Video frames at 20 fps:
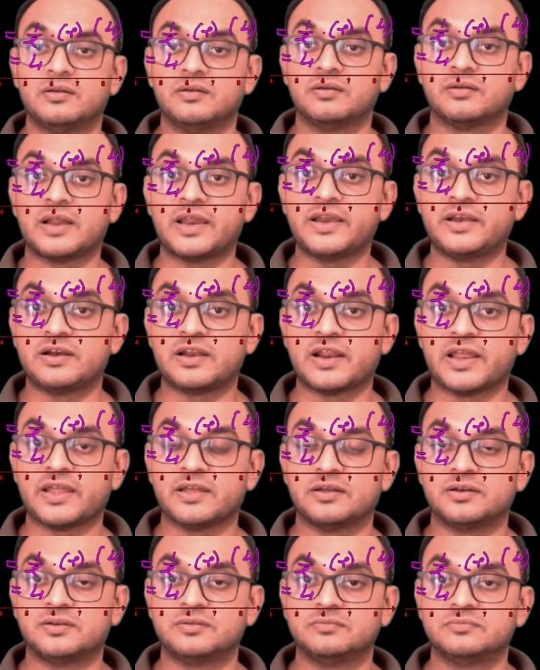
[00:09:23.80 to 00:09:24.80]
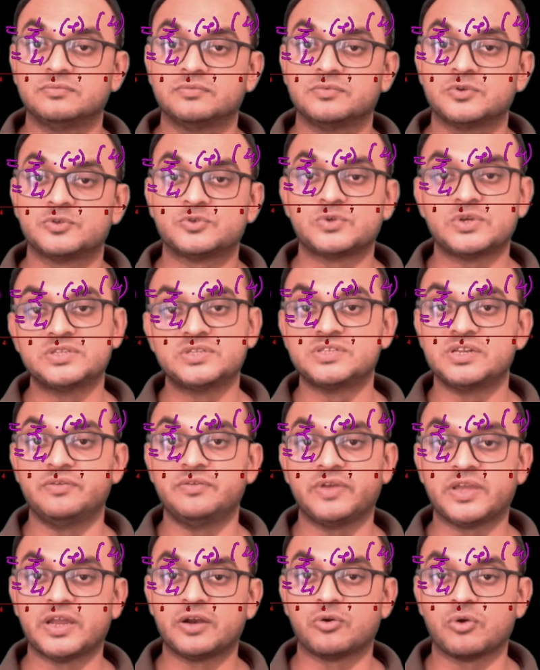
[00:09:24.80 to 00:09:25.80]
right triangle, so easily
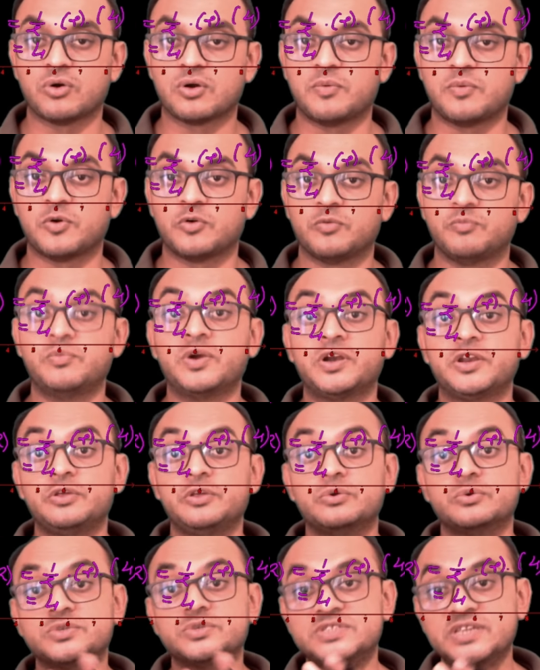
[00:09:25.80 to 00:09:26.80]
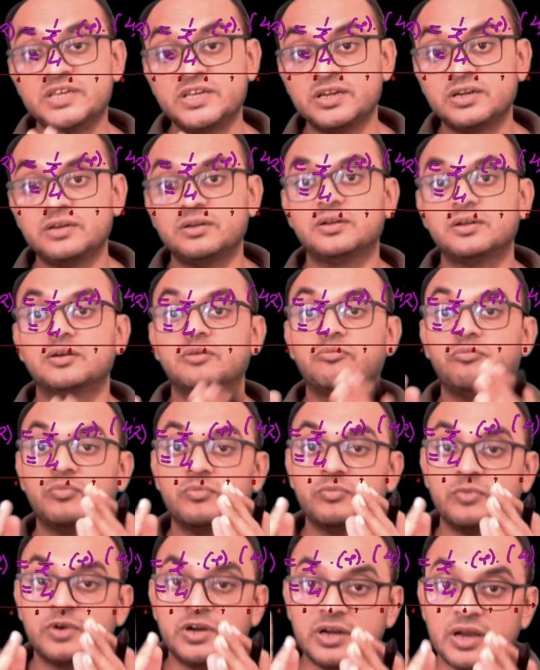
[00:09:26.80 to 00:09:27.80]
we can talk about. But using
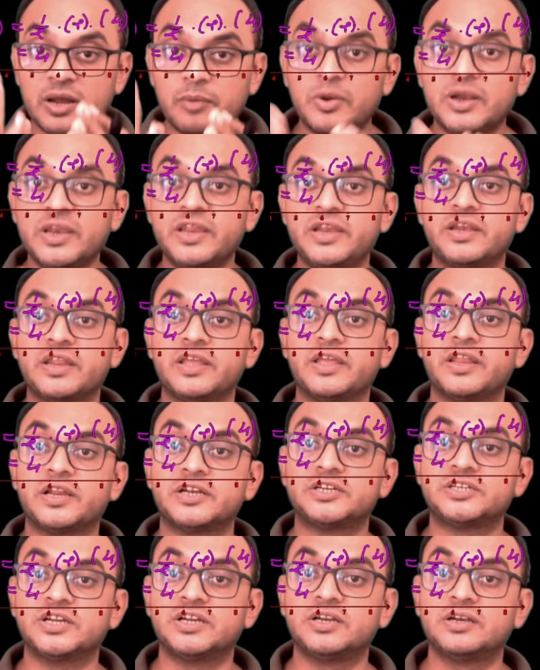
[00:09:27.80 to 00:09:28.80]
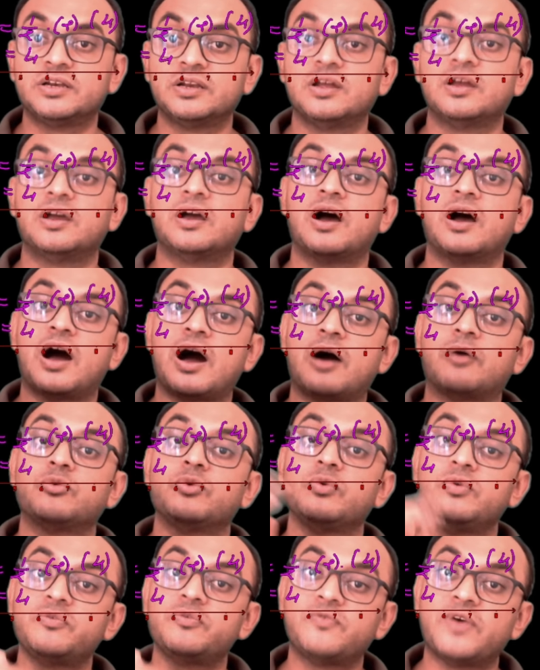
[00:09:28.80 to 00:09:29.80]
double integration, how
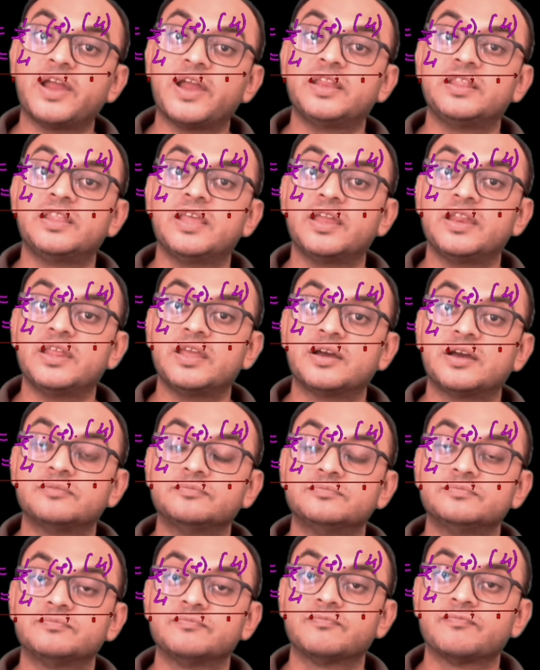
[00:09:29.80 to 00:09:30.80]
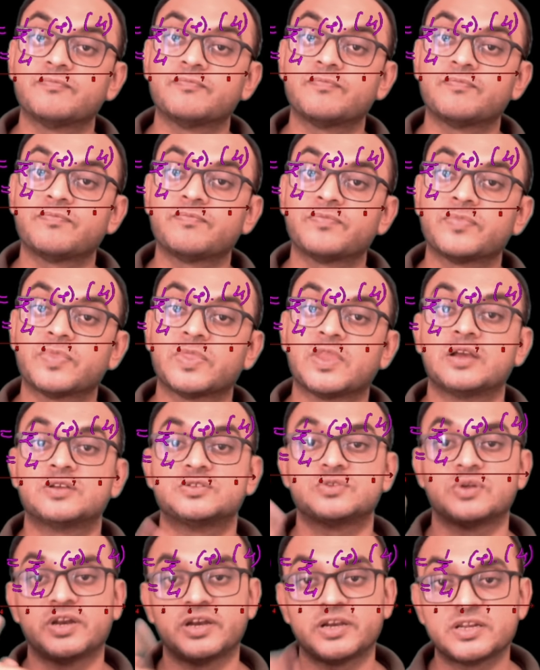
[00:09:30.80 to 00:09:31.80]
do we find the area?
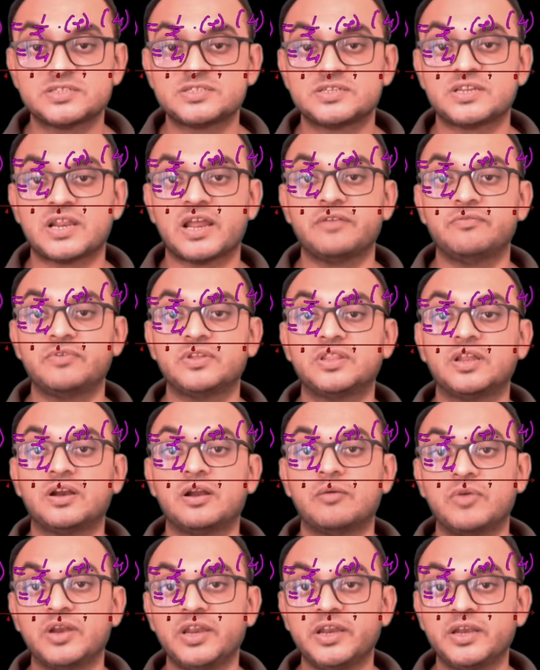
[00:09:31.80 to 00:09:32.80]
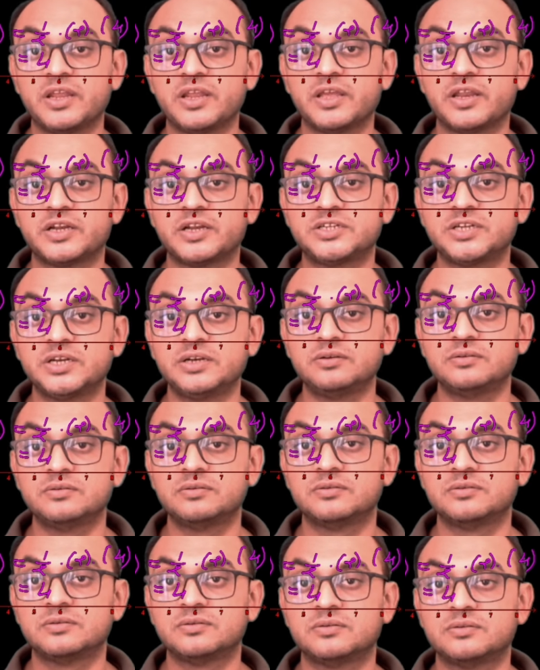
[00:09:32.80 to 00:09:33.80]
So let us try with the double
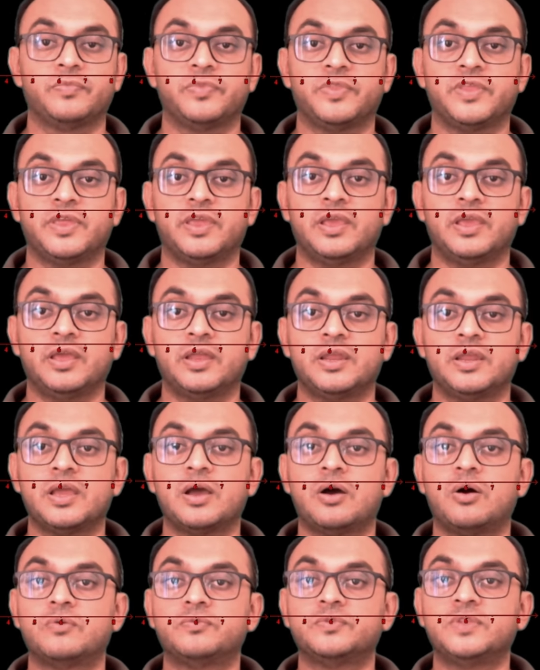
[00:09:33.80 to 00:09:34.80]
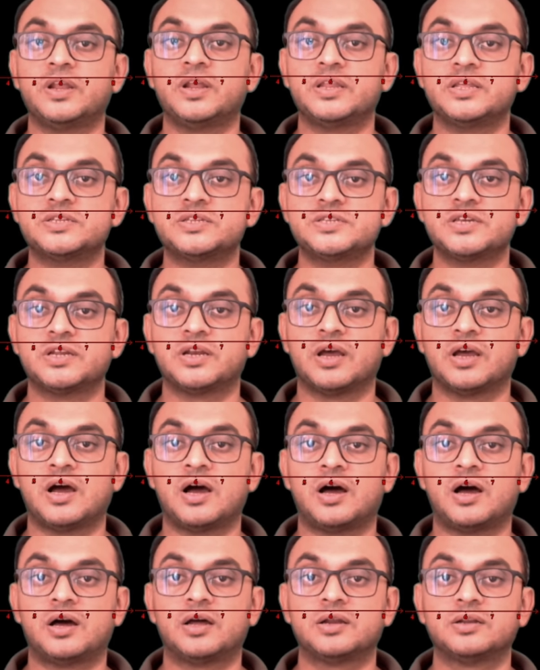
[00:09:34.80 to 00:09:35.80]
integration. Area of the region
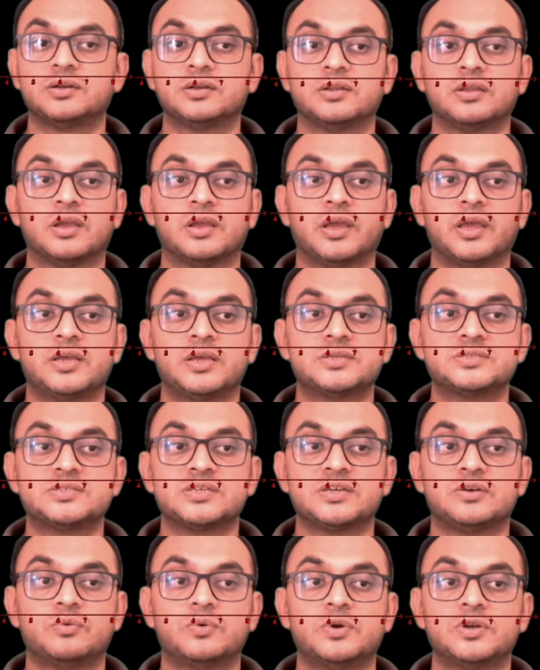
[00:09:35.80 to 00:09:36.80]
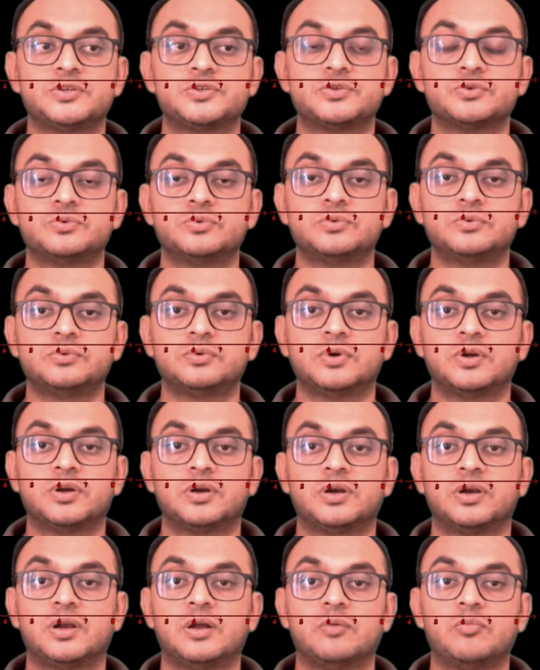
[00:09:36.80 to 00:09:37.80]
R is equal to
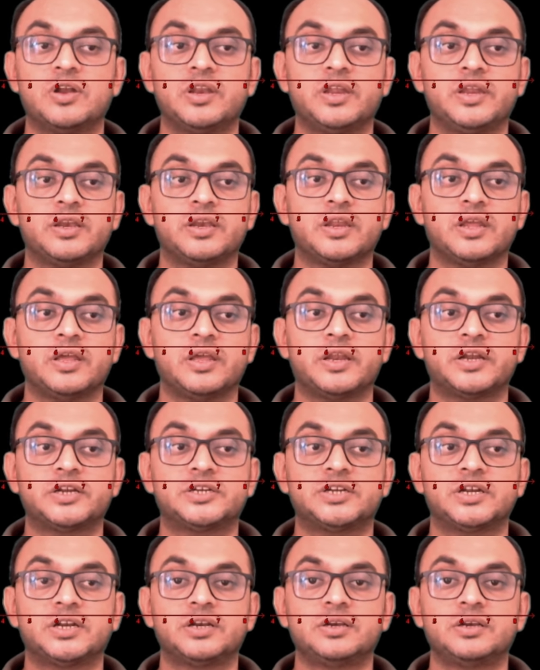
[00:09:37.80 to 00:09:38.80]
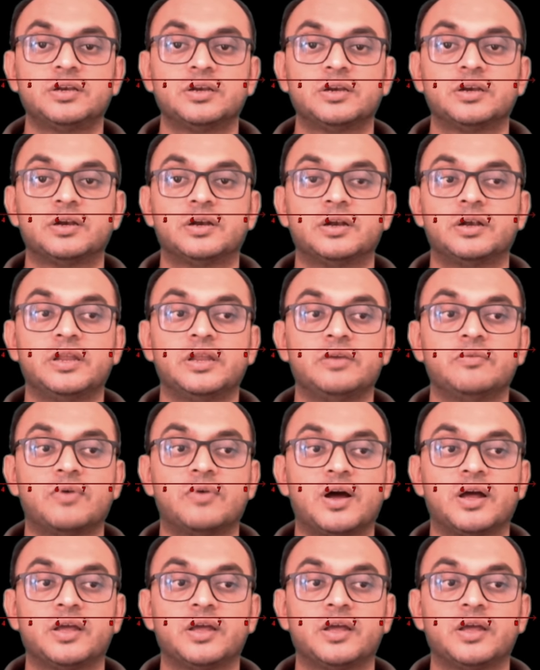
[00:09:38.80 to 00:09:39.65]
double integration dy